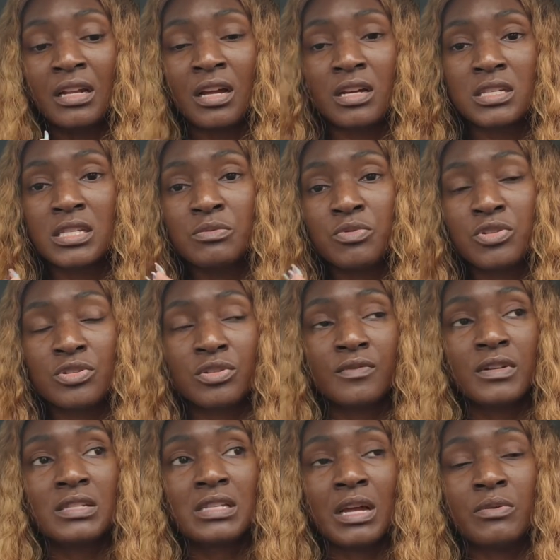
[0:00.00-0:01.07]
Customer
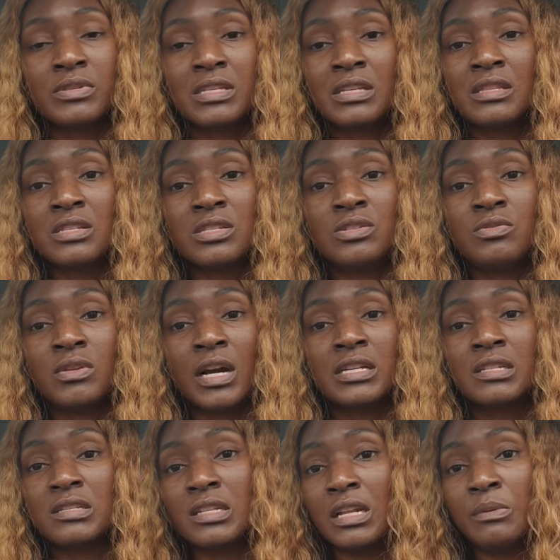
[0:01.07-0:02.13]
service, I will say this to you guys
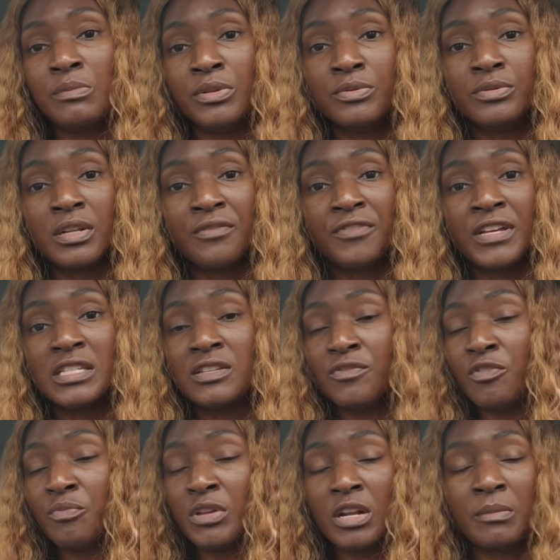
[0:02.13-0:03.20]
until I'm blue in the face. If you've
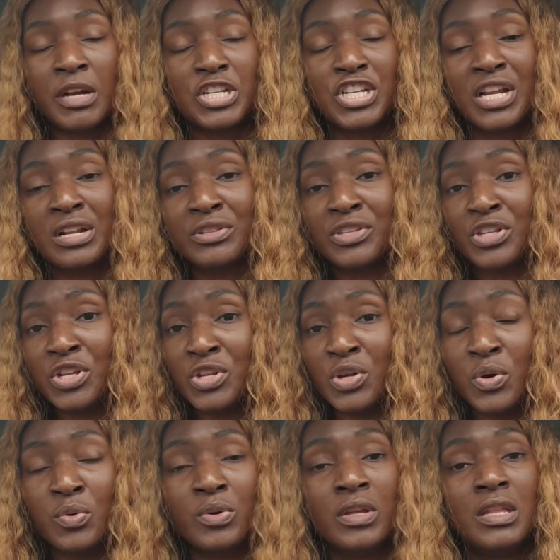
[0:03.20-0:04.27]
been on my channel, then you
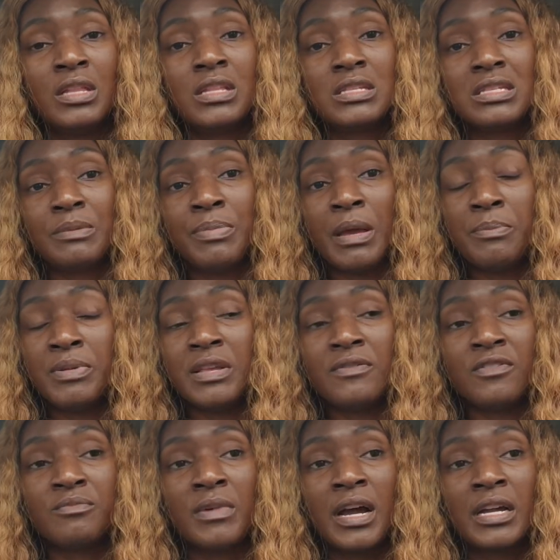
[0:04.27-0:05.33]
know this is the pet peeve of
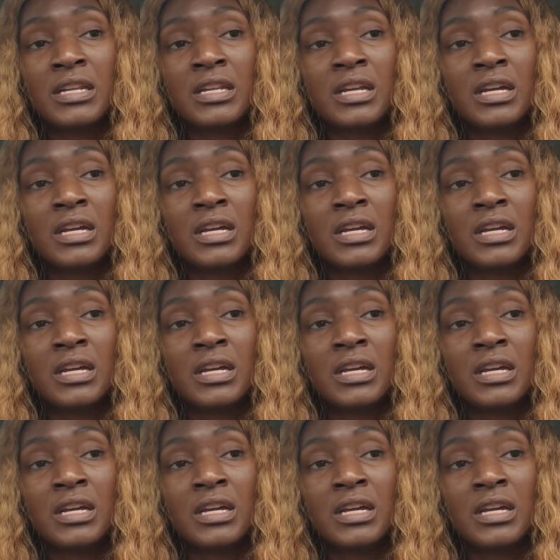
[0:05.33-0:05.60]
mine.